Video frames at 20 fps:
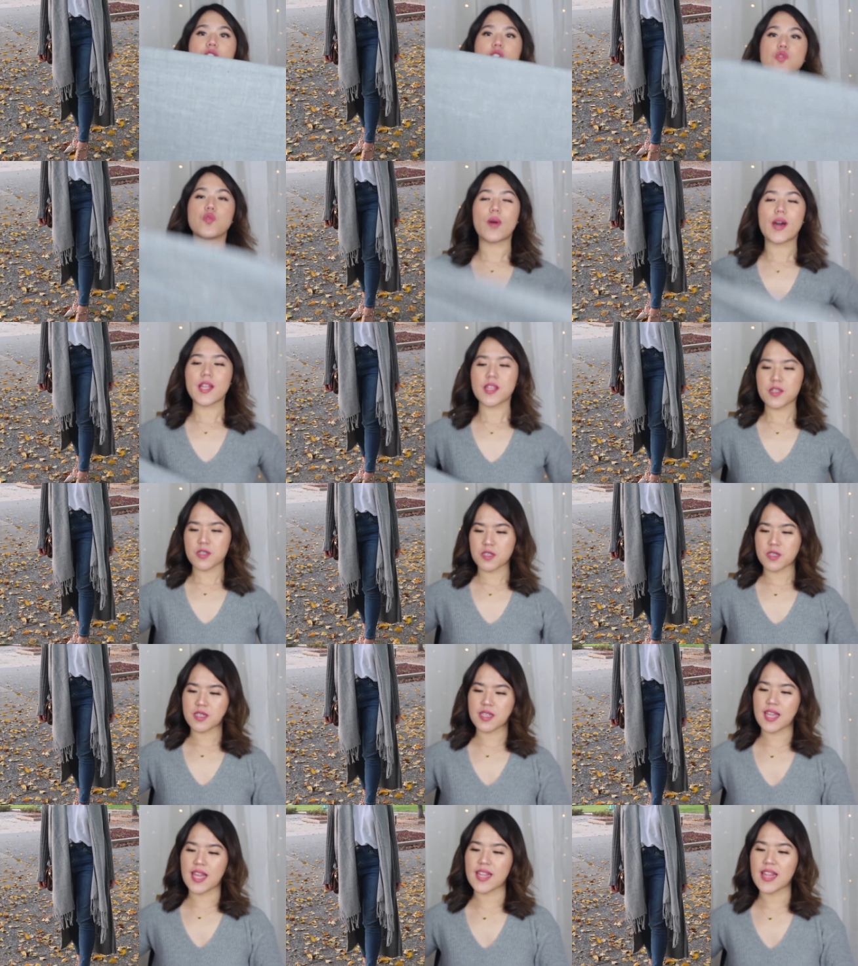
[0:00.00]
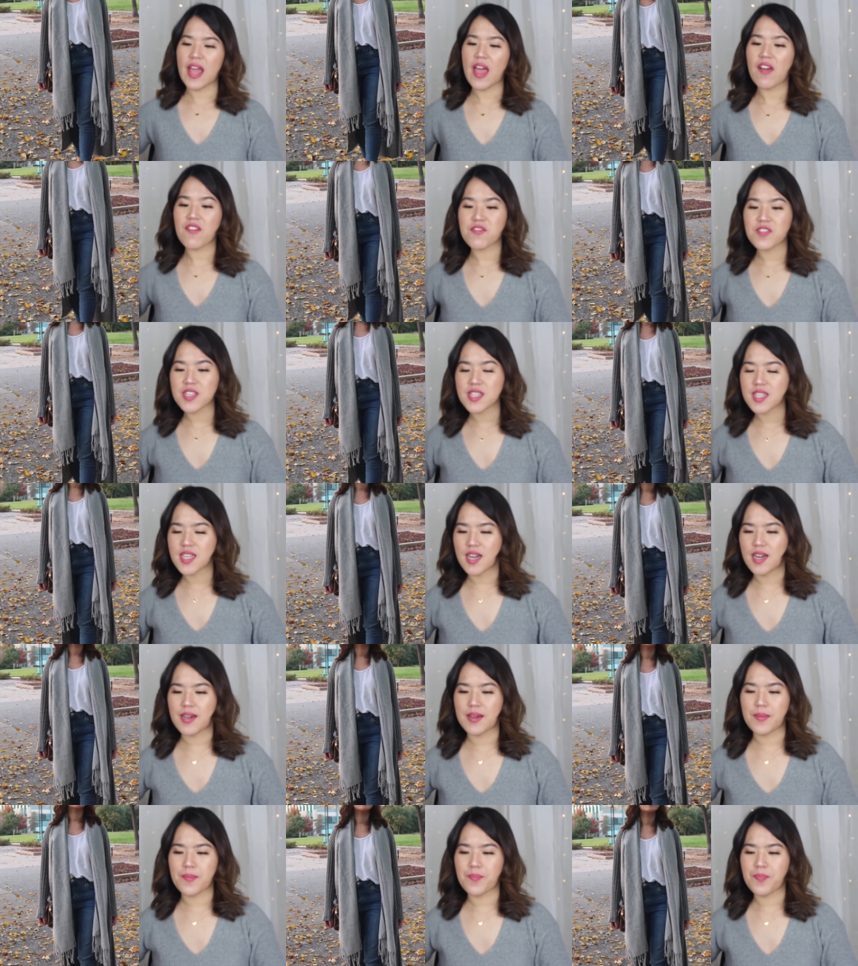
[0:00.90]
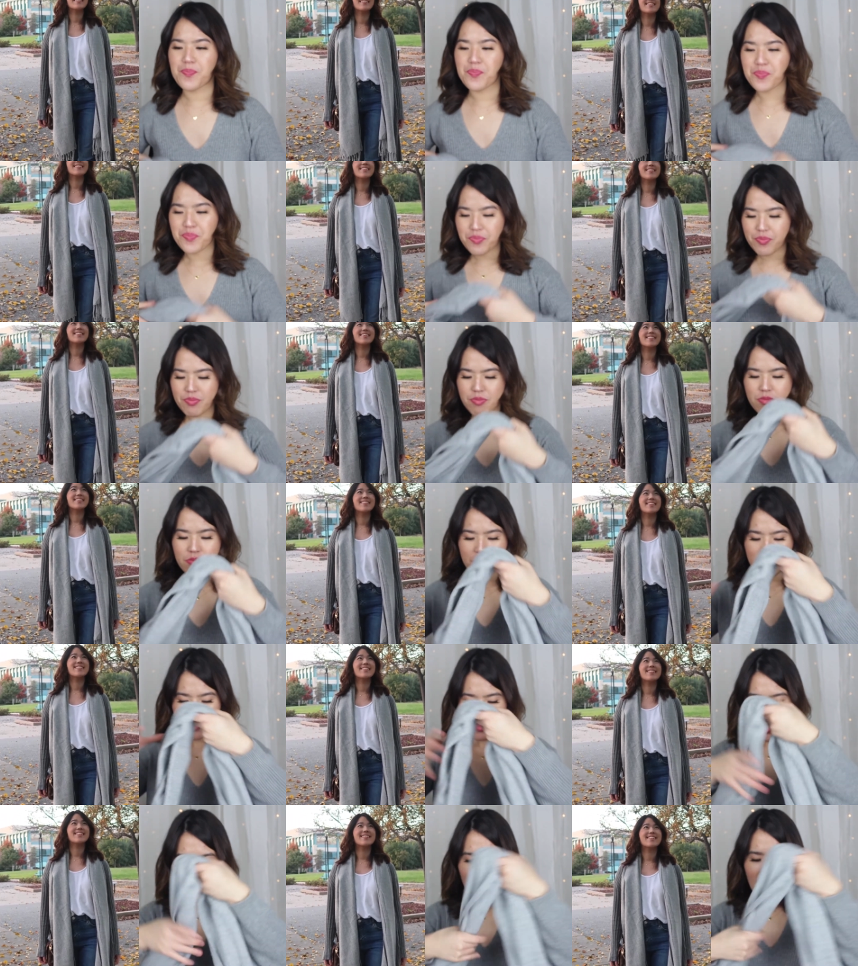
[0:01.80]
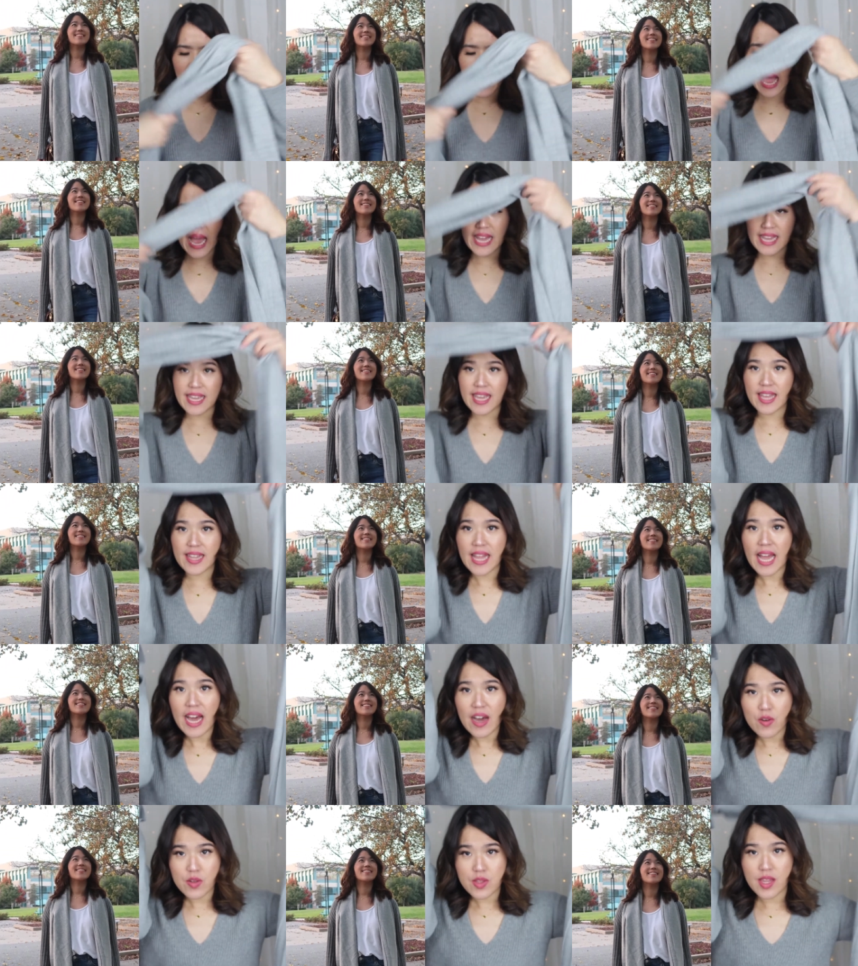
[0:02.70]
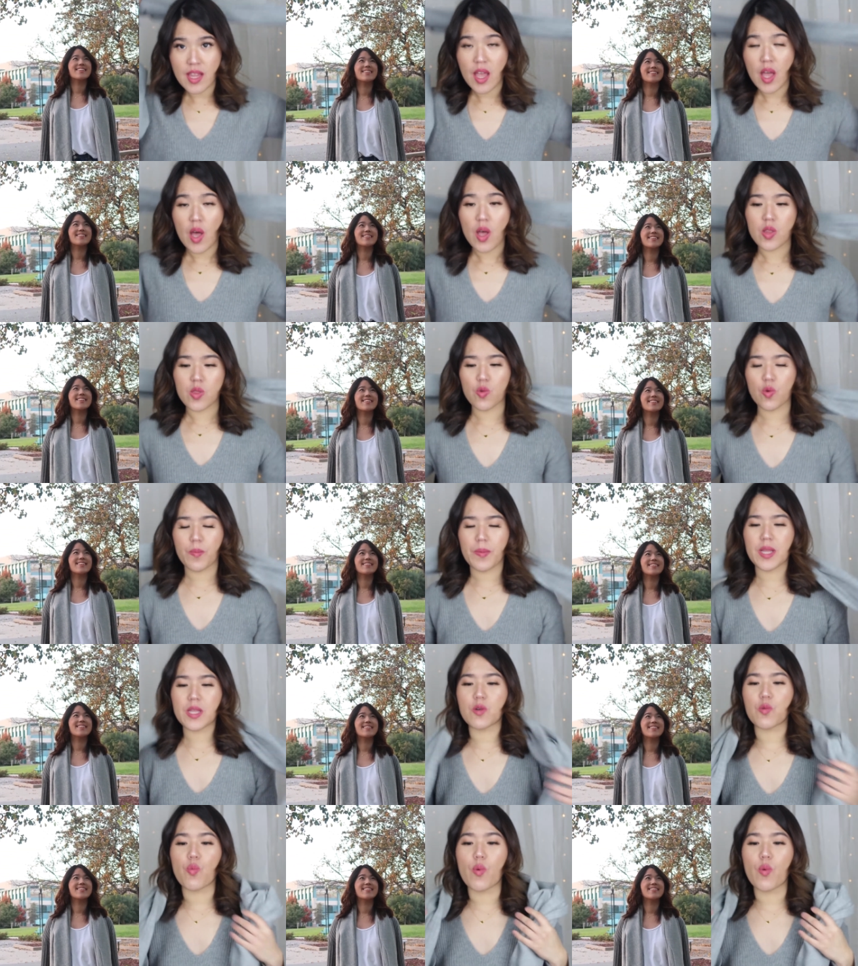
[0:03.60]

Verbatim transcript: sweater that every time I get out, no matter